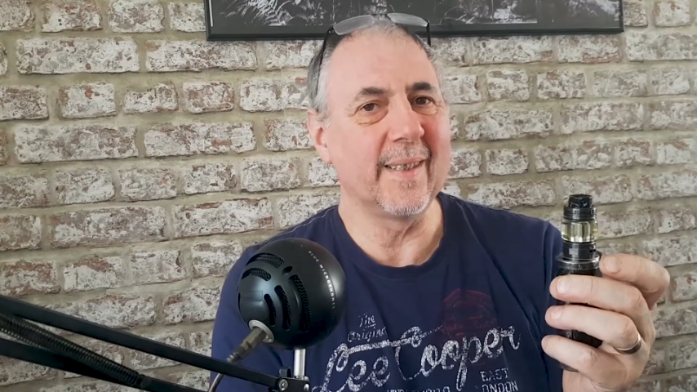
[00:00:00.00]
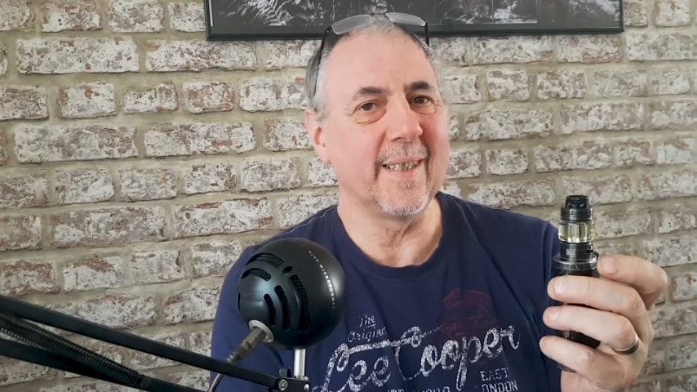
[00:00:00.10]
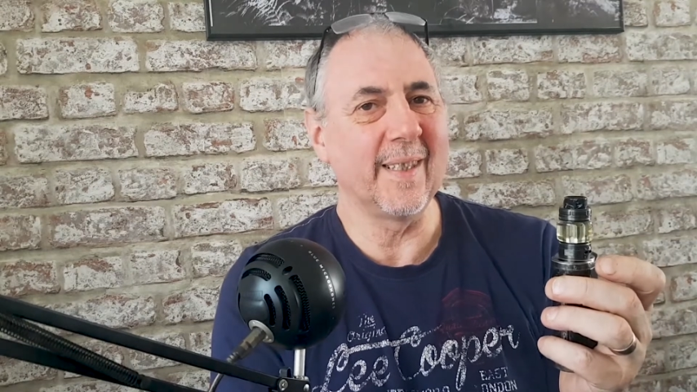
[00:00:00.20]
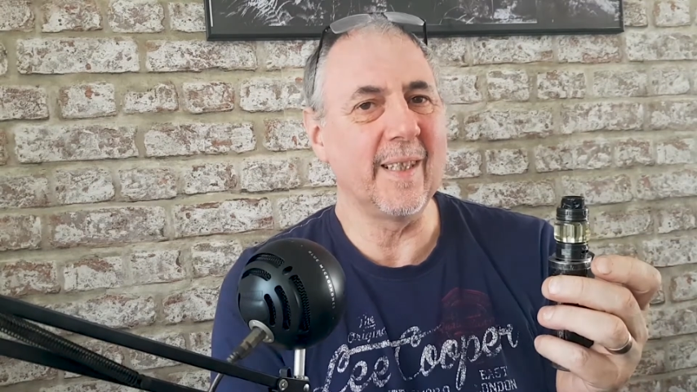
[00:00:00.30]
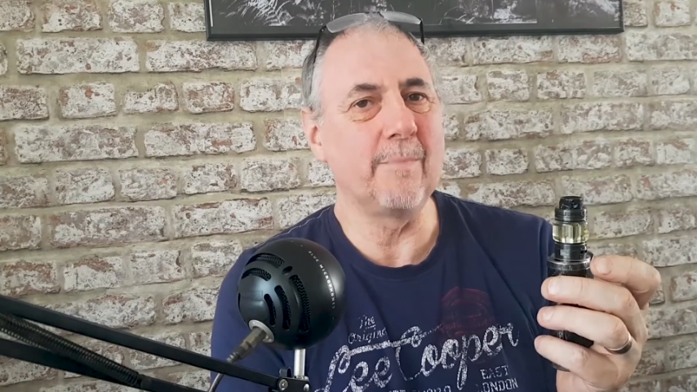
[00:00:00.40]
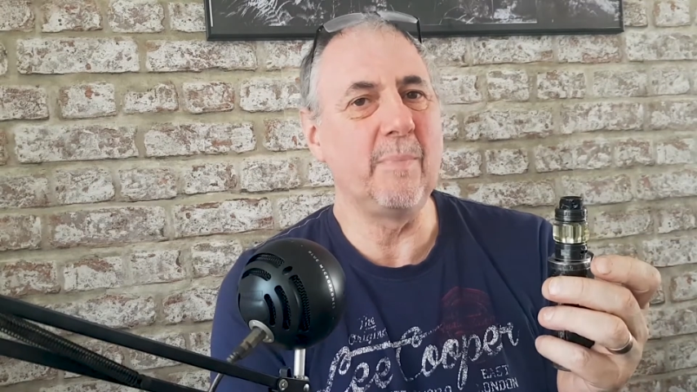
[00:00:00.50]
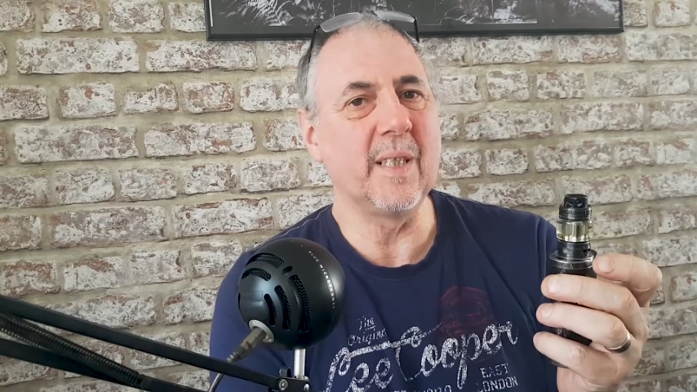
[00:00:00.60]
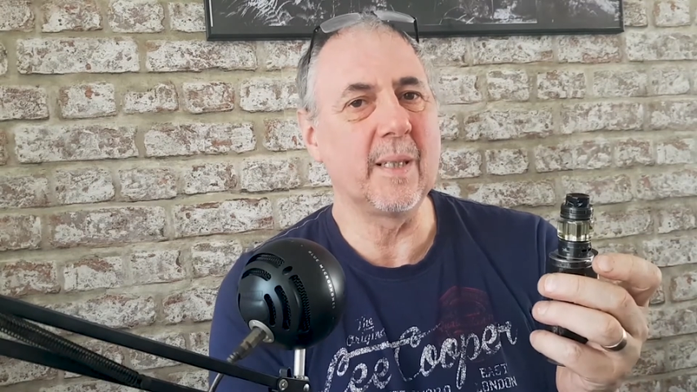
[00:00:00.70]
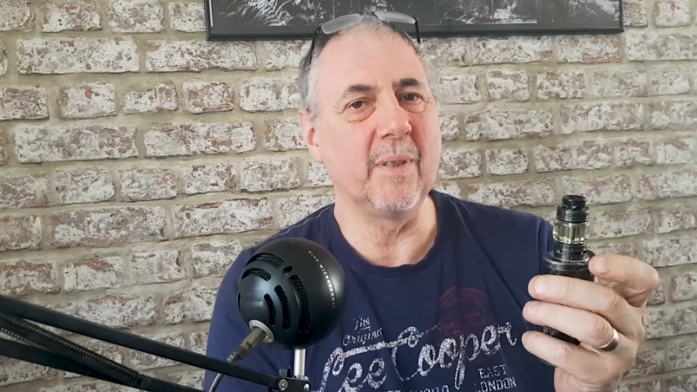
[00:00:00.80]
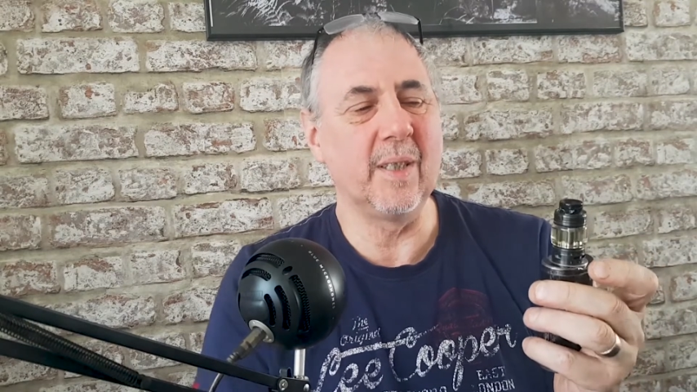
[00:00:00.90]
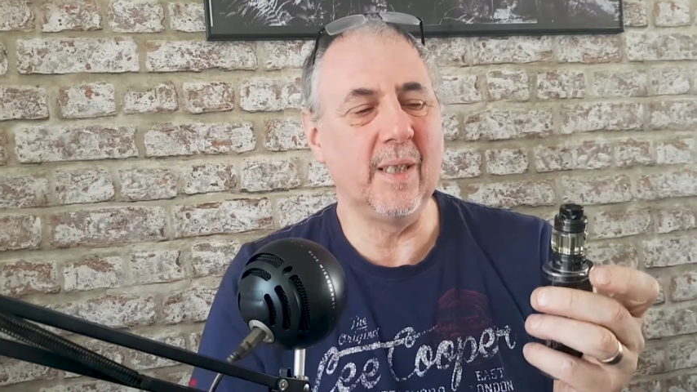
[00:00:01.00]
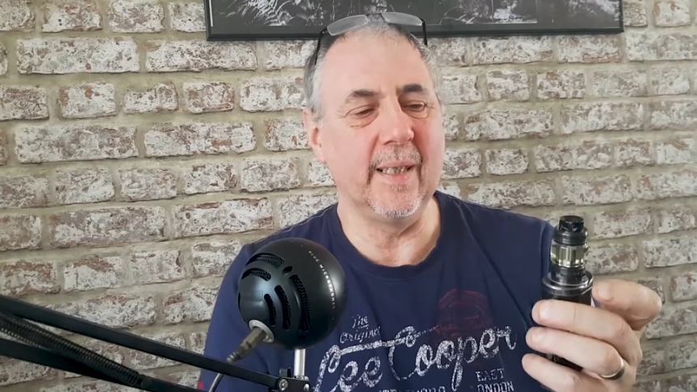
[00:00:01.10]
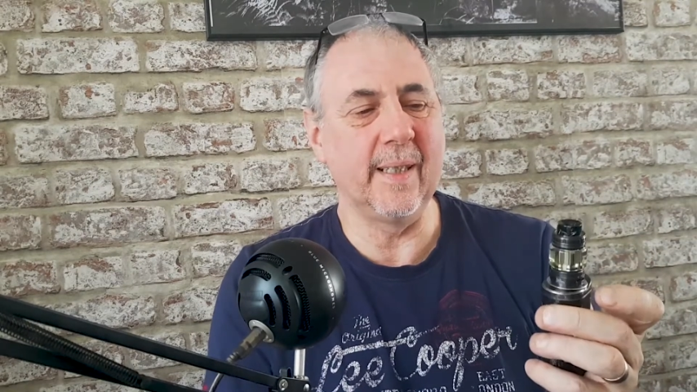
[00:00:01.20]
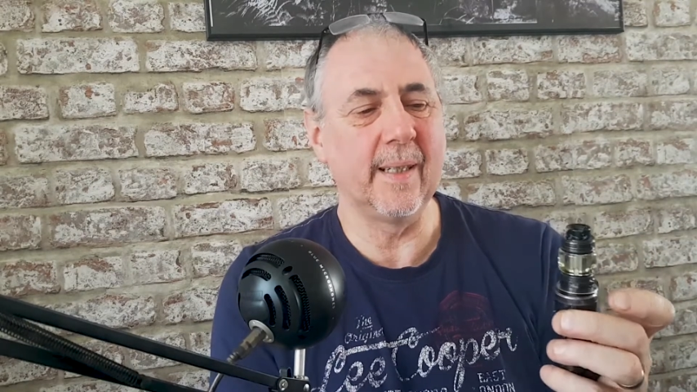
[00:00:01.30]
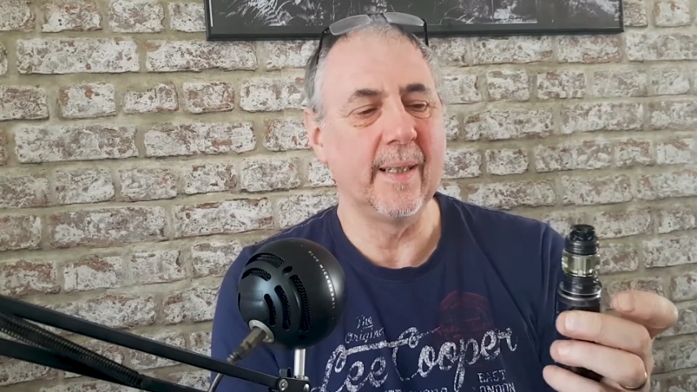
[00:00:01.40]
I think it beats them a shade.